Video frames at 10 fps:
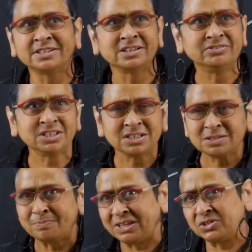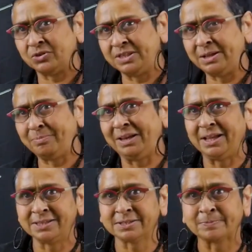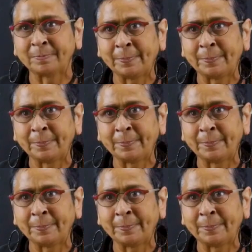services based on their plans.